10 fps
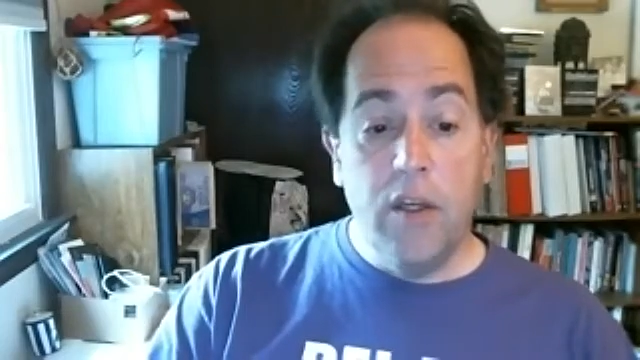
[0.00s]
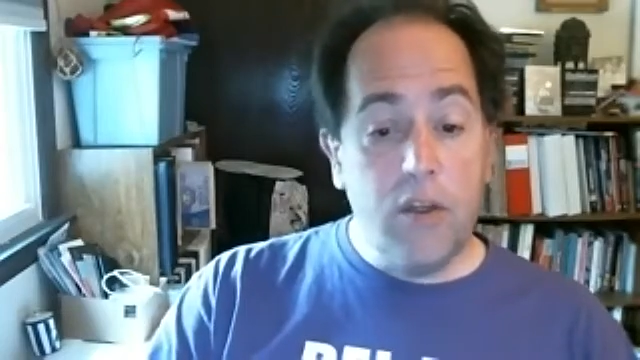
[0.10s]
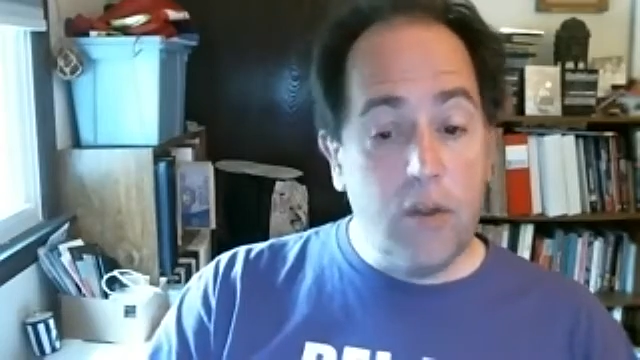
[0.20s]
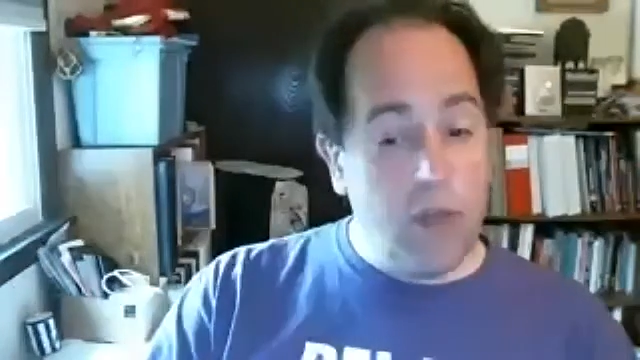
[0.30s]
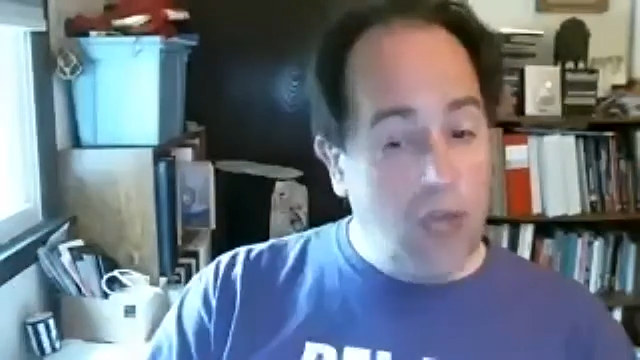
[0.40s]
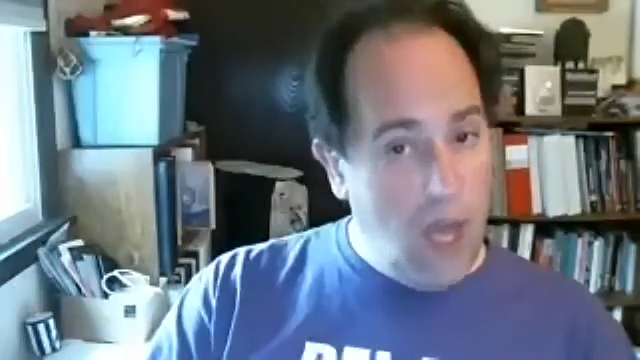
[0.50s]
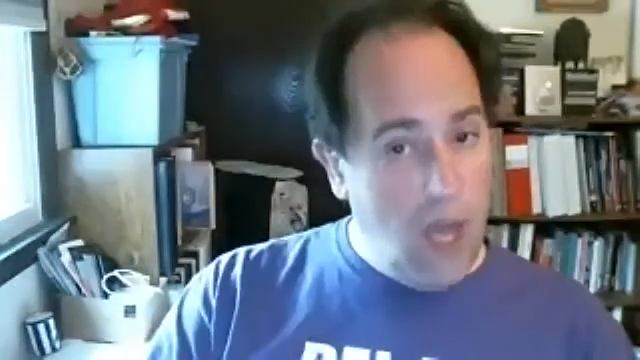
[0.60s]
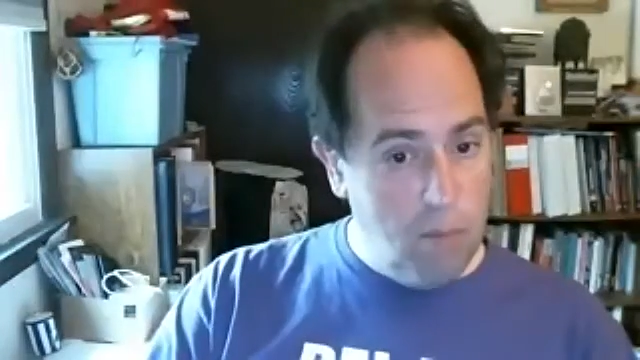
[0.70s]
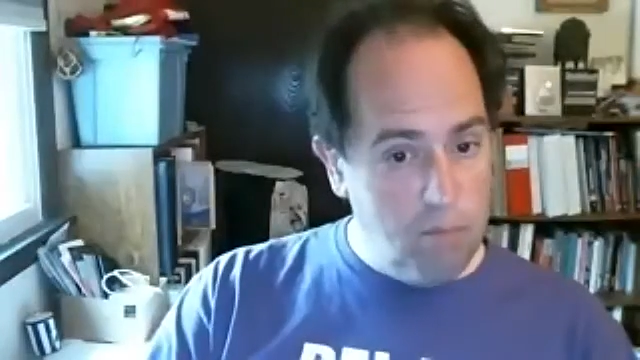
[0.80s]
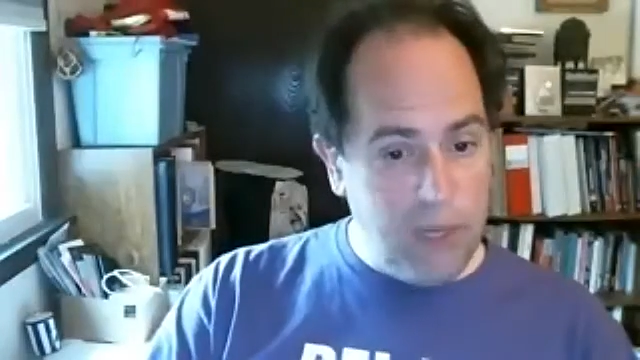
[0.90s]
to
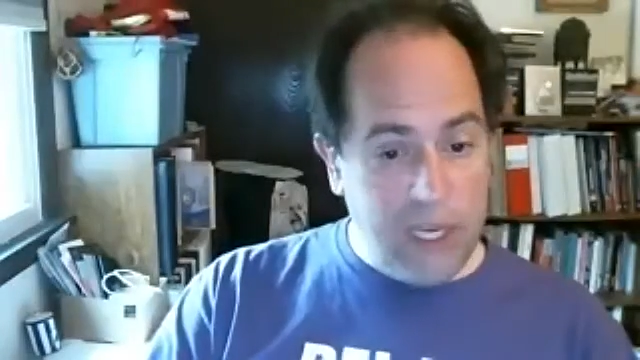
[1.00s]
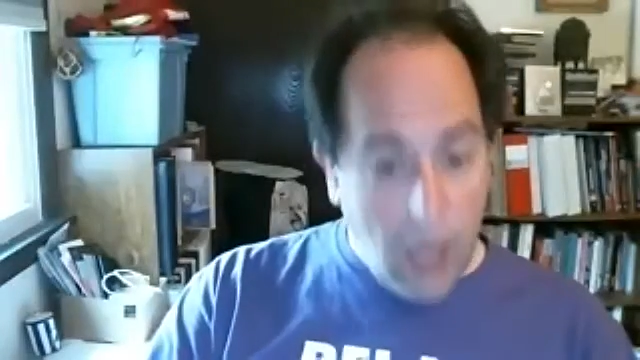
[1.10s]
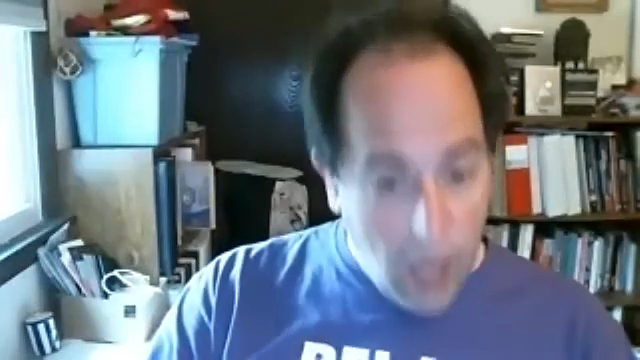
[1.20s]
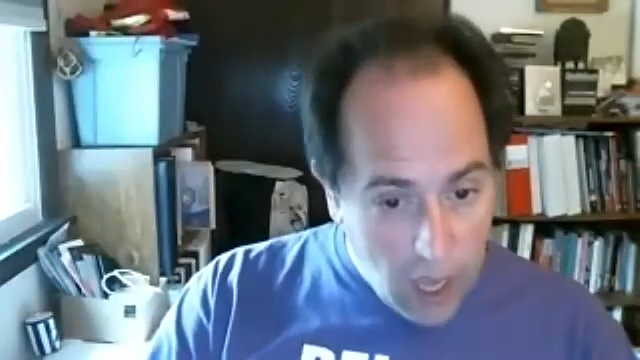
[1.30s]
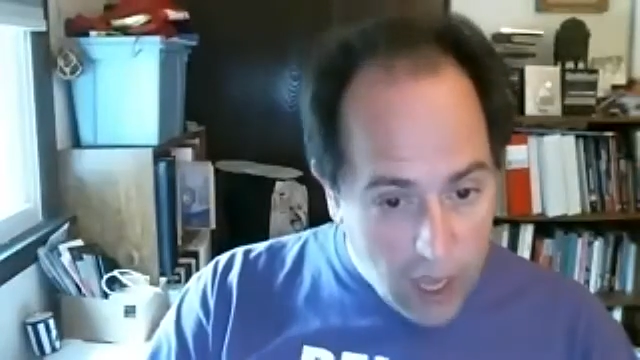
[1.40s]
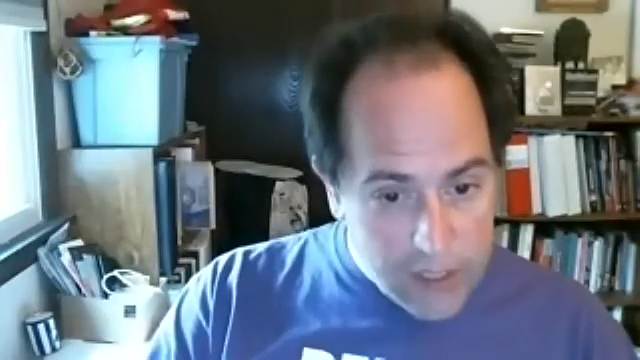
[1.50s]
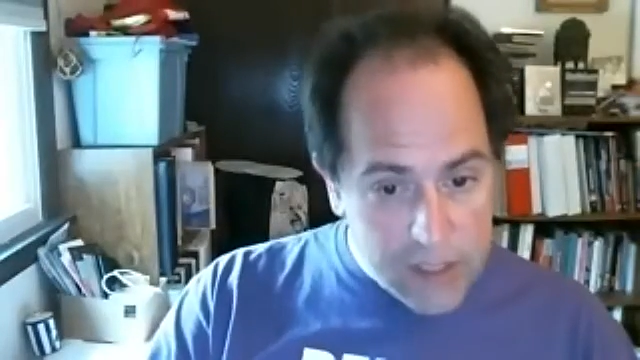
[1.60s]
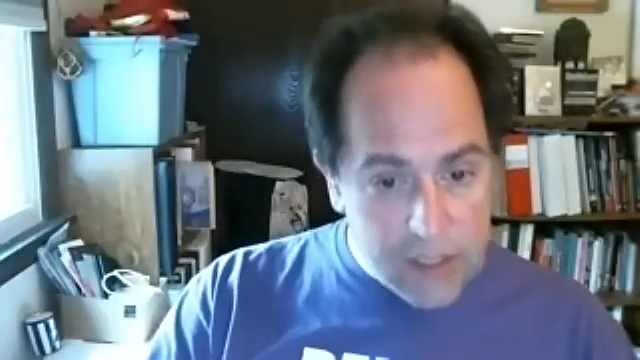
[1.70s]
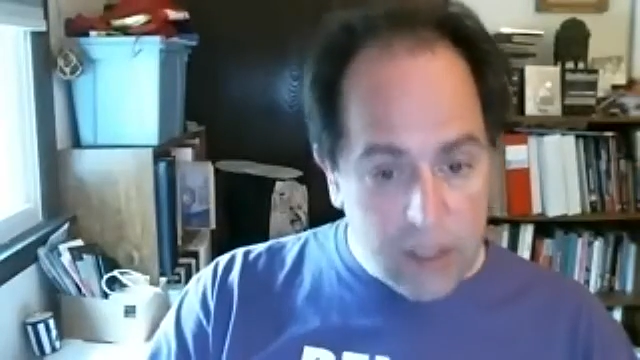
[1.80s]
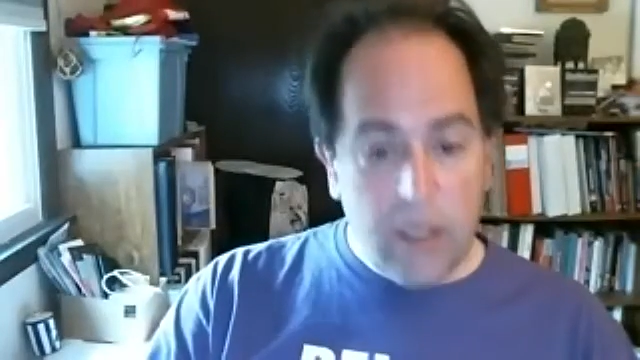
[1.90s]
come
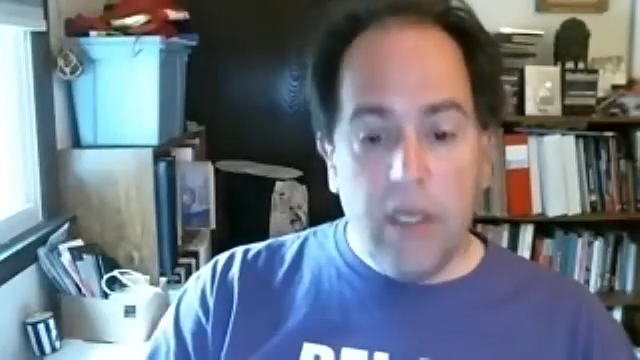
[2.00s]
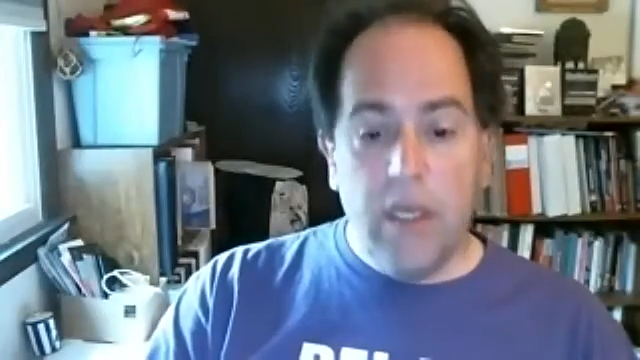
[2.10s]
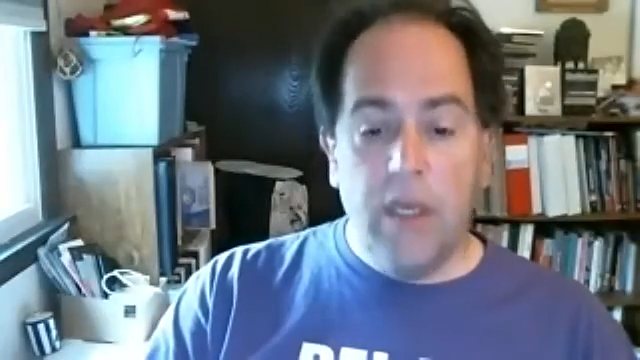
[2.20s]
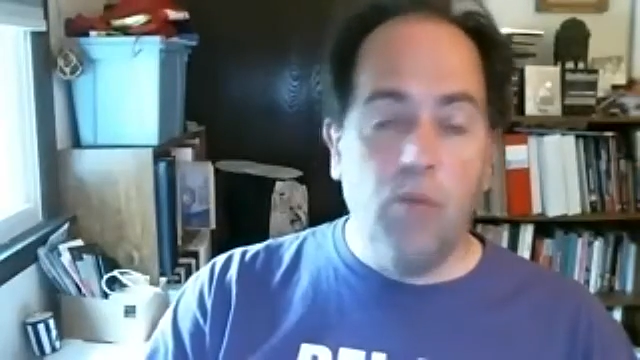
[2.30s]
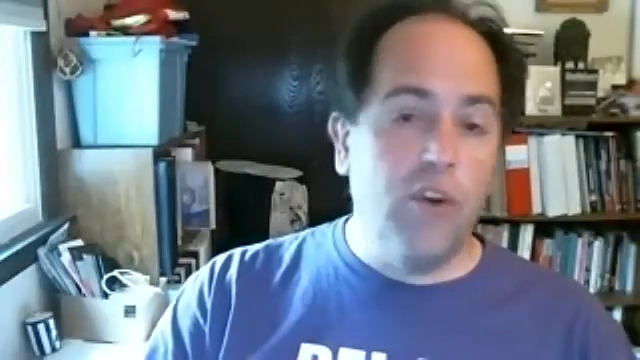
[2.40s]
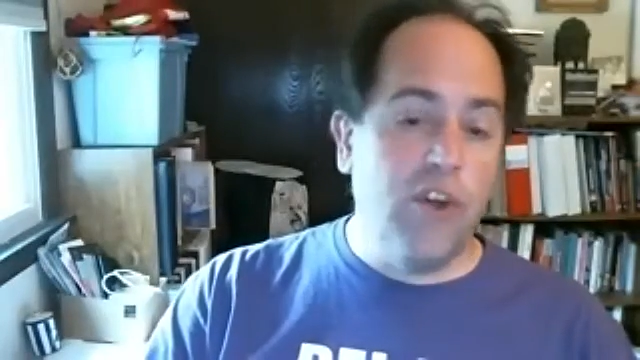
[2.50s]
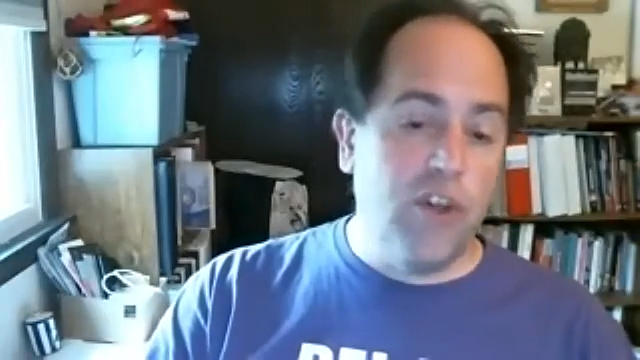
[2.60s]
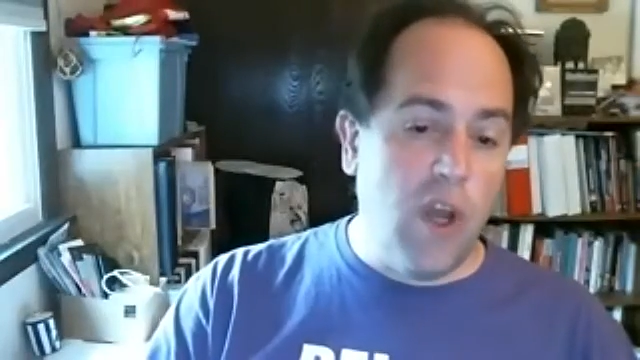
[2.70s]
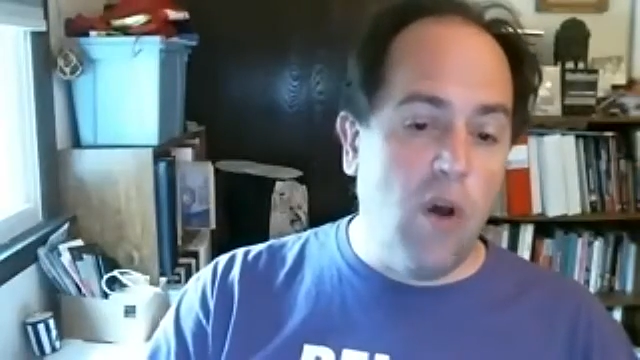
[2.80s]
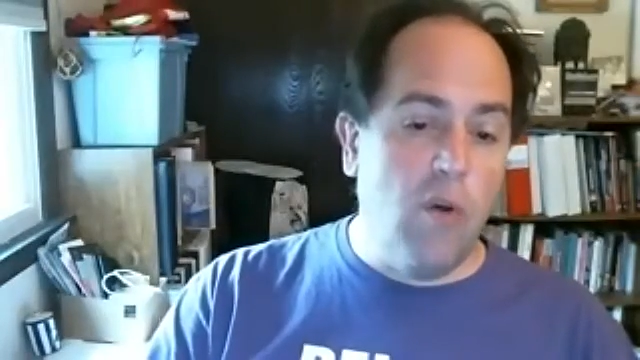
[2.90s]
because it will
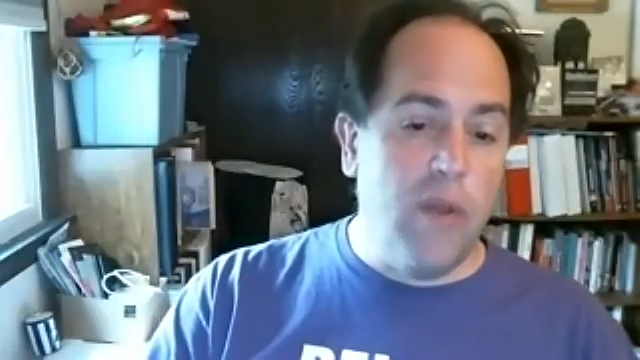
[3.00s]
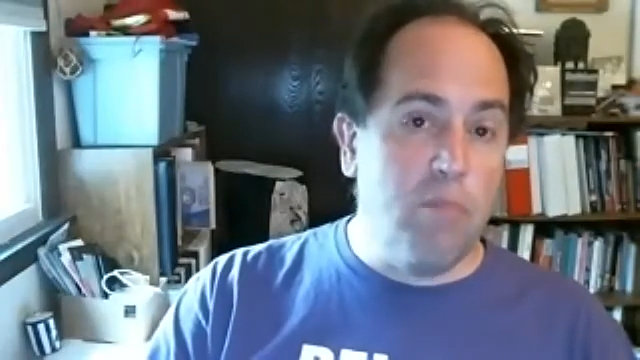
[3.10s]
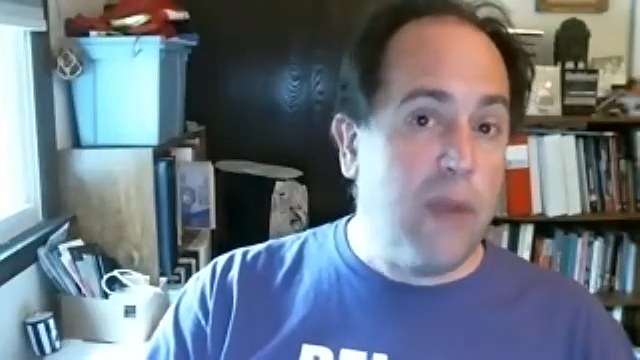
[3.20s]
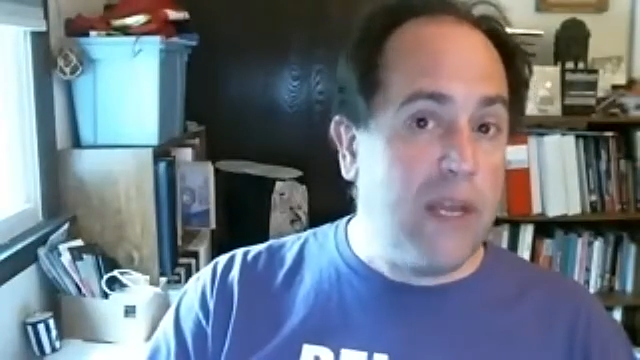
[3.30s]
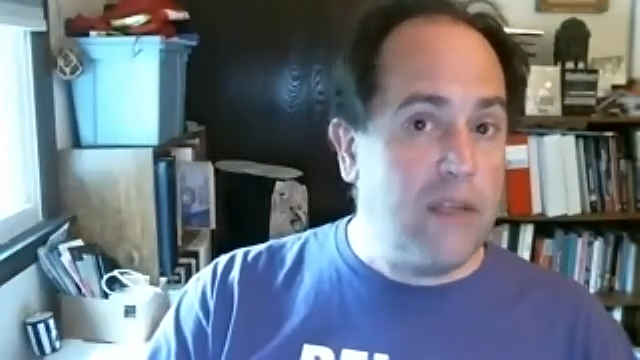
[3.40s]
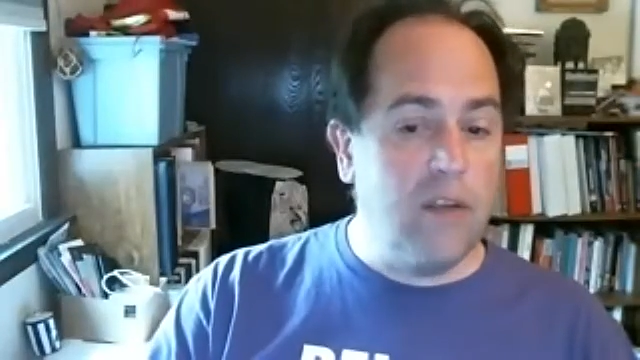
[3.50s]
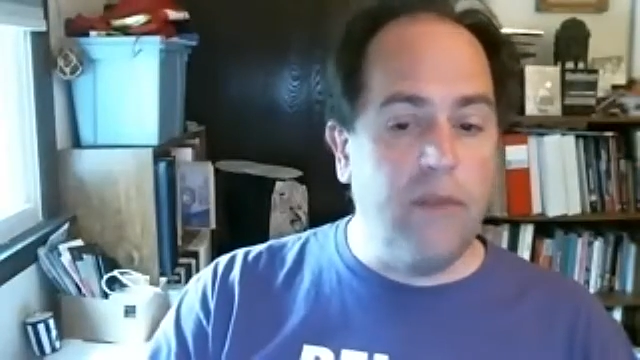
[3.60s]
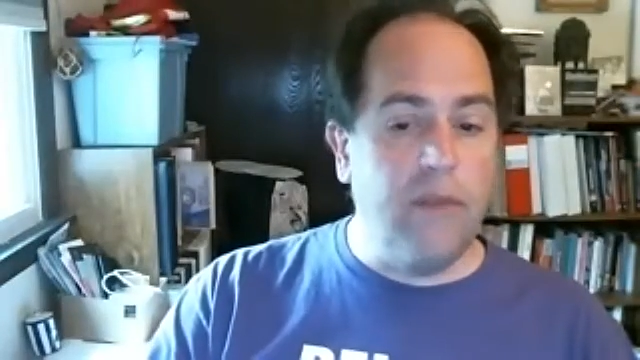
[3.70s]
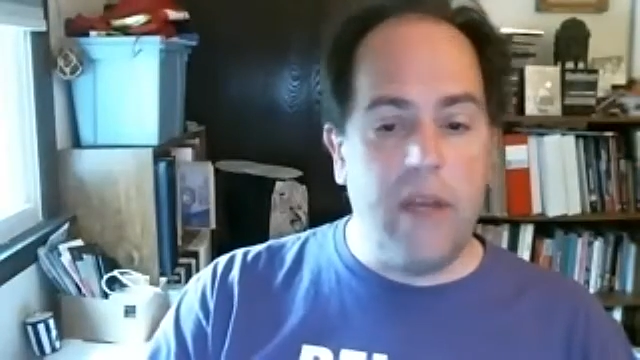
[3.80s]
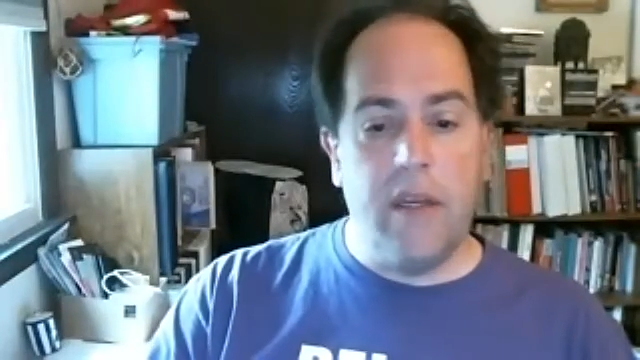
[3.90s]
show that
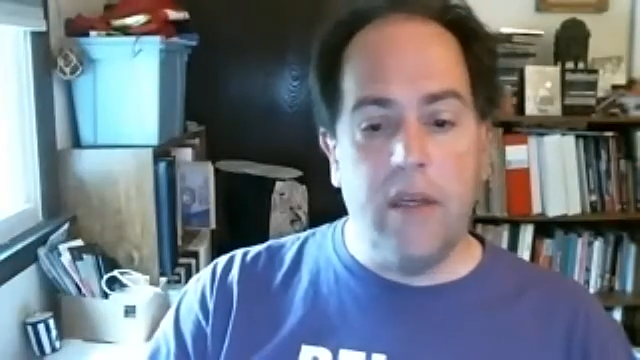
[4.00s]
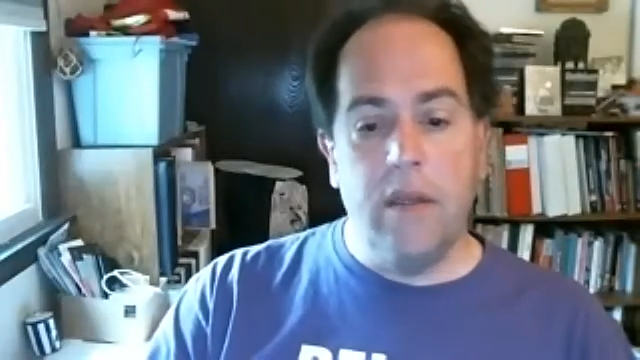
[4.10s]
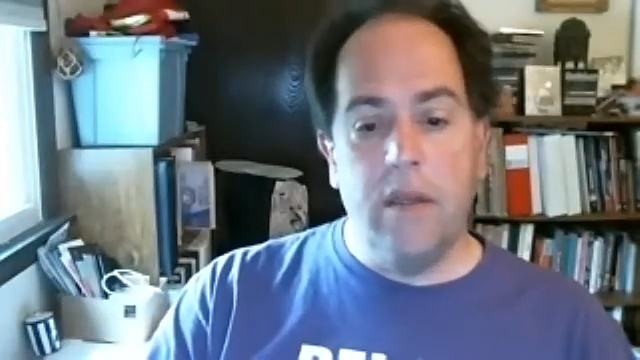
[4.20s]
Pennsylvania